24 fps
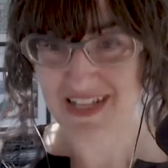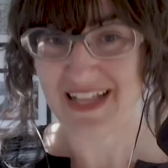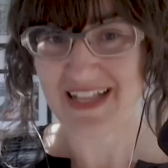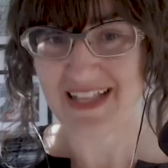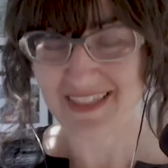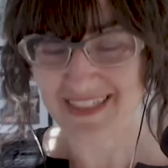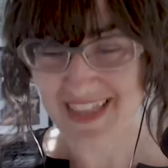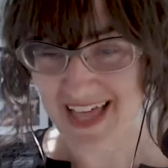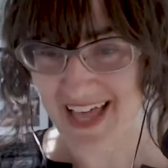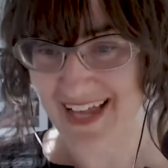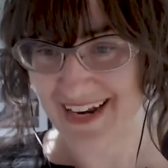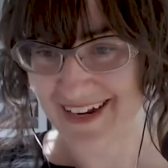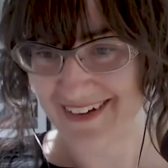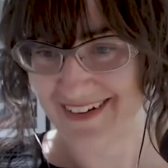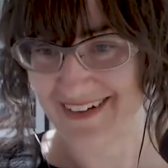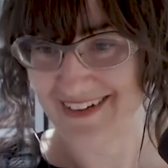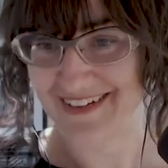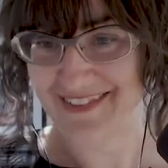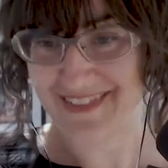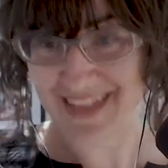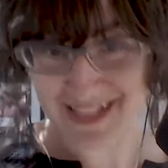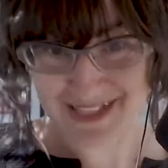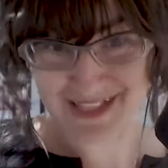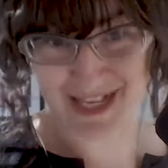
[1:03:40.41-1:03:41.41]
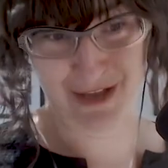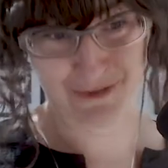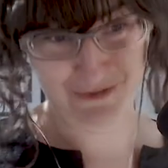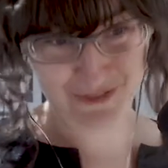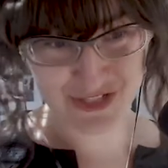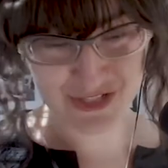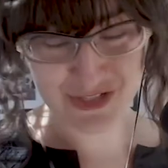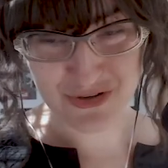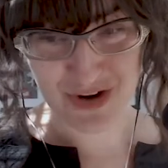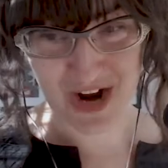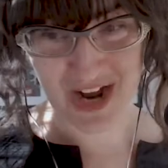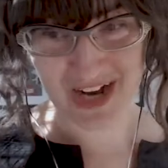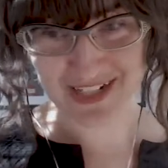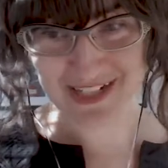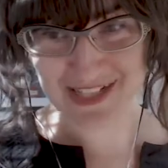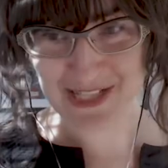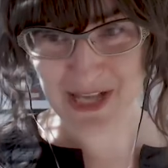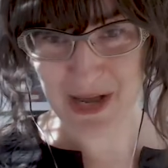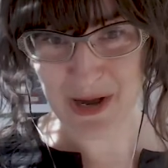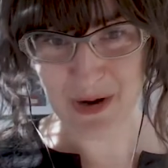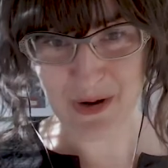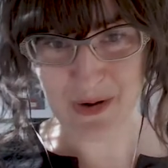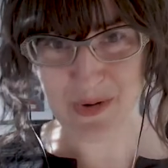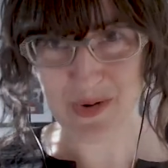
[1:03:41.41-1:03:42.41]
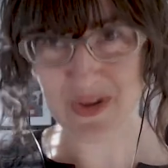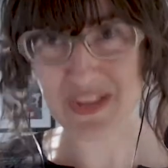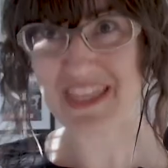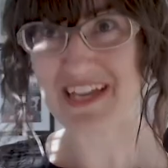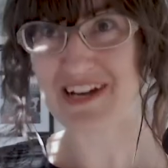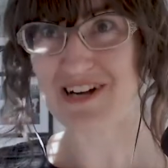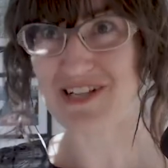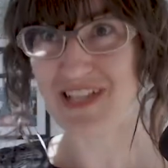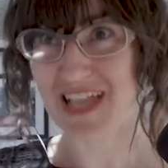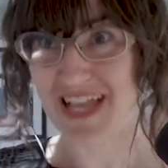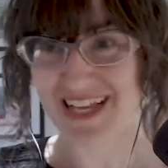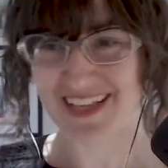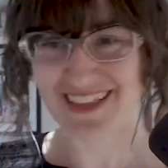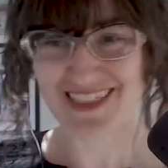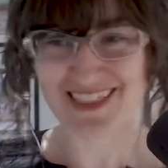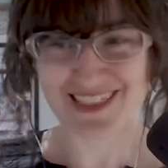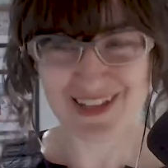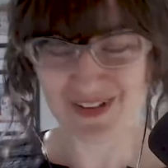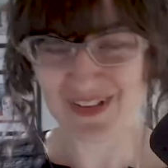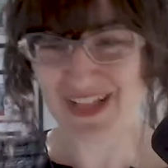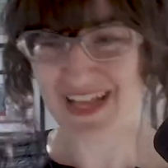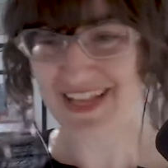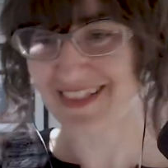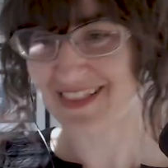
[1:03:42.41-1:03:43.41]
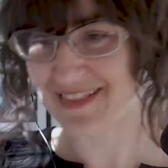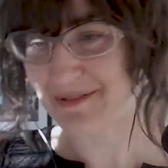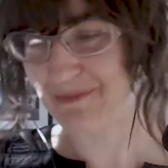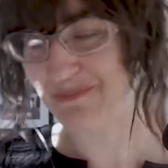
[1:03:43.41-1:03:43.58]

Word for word: then they self-destruct so they're like they're like